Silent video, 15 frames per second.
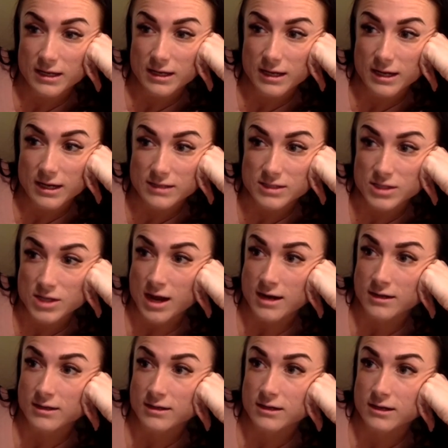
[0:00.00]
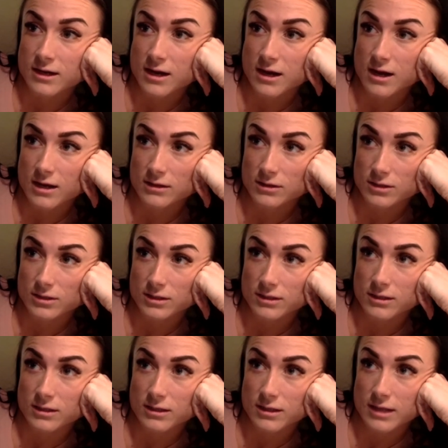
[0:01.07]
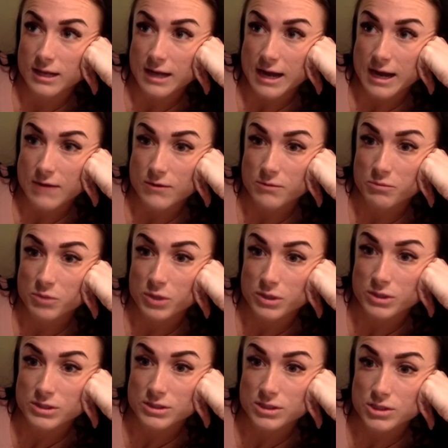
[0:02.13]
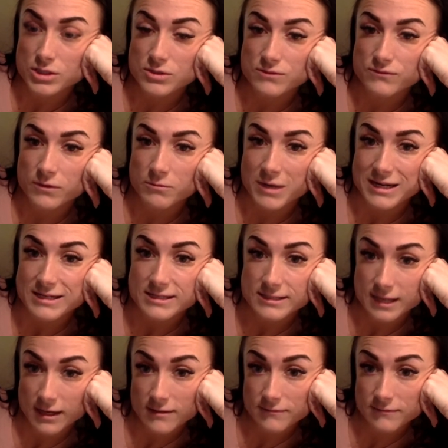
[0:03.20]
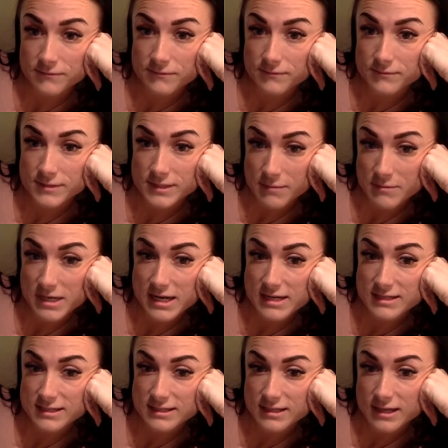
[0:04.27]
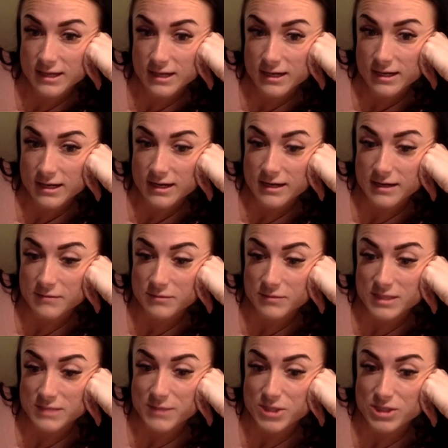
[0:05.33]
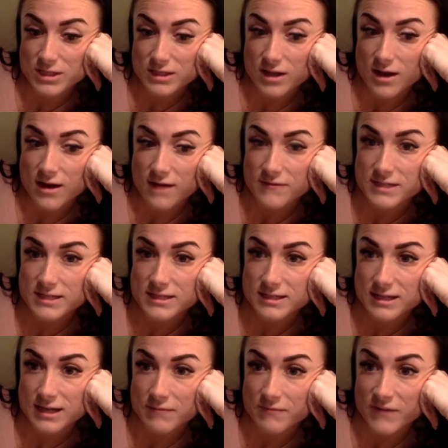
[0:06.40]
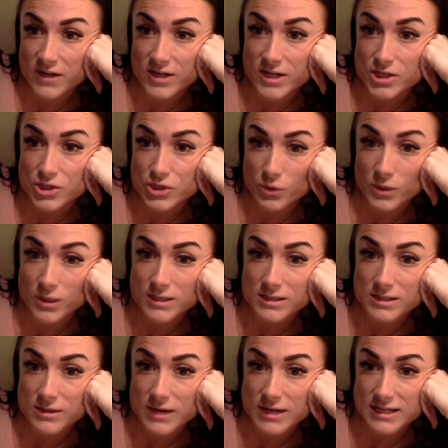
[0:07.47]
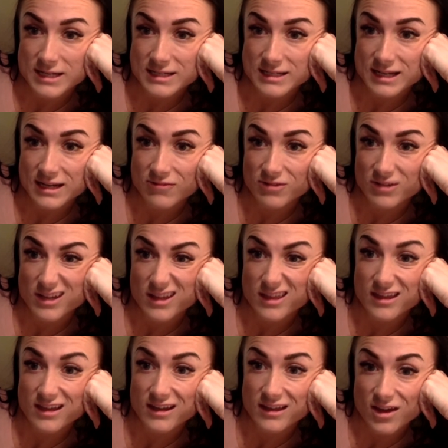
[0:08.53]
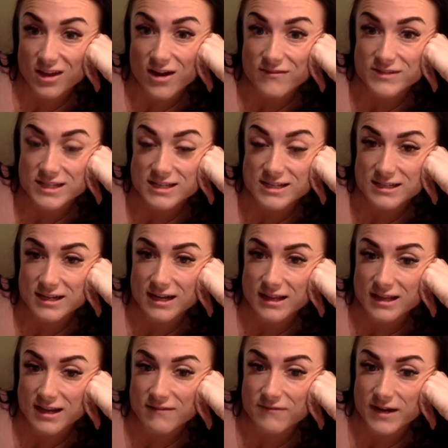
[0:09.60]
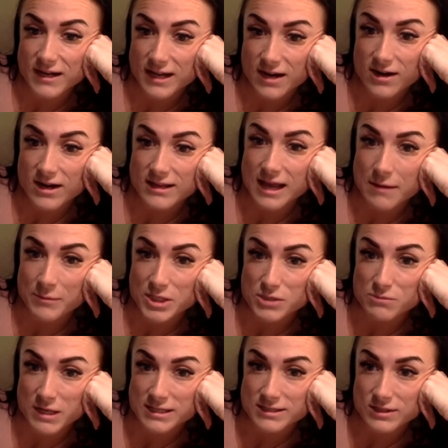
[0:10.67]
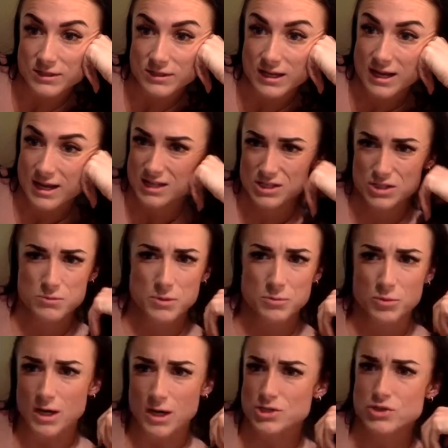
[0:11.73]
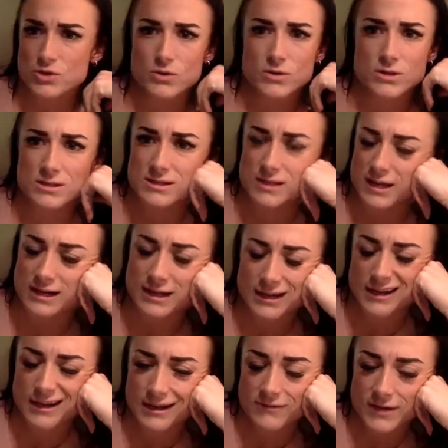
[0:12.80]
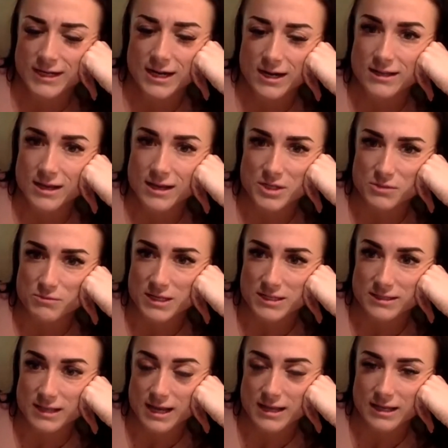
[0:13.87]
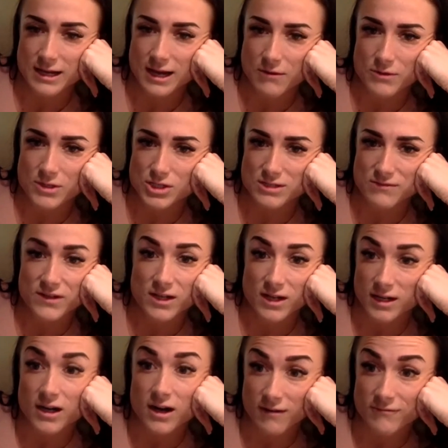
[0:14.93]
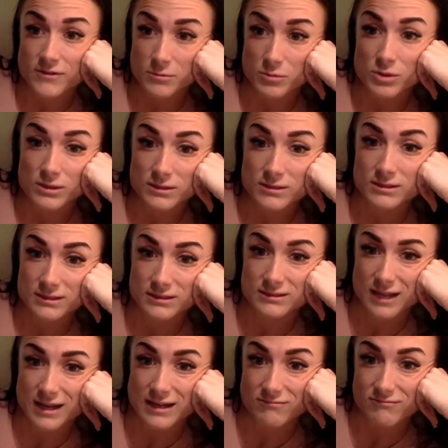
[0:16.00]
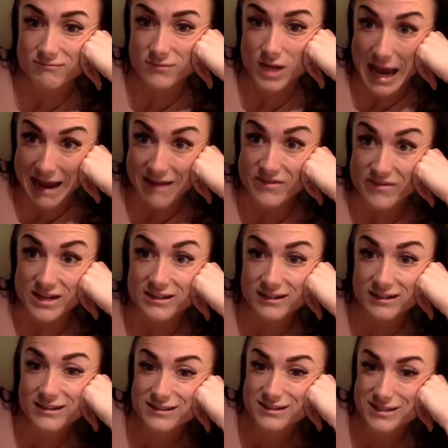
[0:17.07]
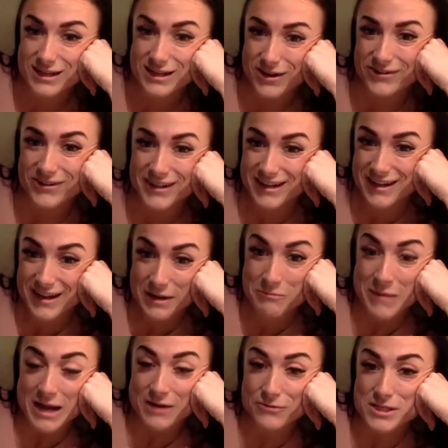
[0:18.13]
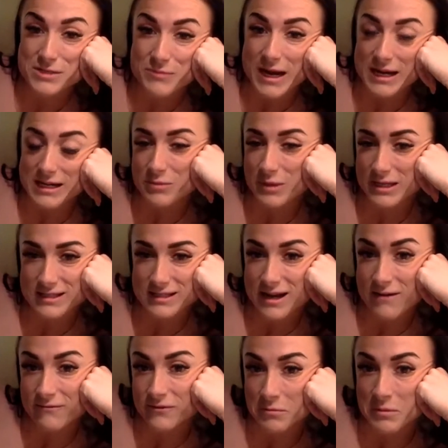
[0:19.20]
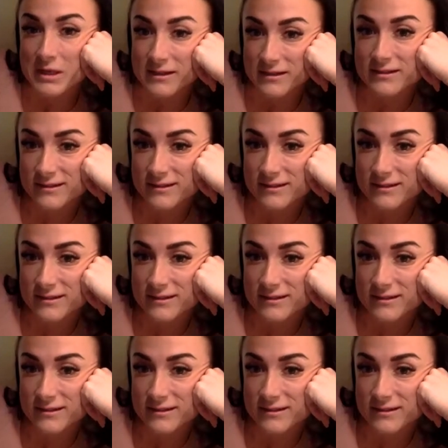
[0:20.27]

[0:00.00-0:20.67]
It's not a look that I would personally choose for myself some days, especially in the off season. I'm very short, so I tend to get really thick in the off season. I think if I carried that much muscle, super broad shoulders, like if I carried that much muscle, I think I would just feel uncomfortable and like heavy. So mad respect, but it's not for me.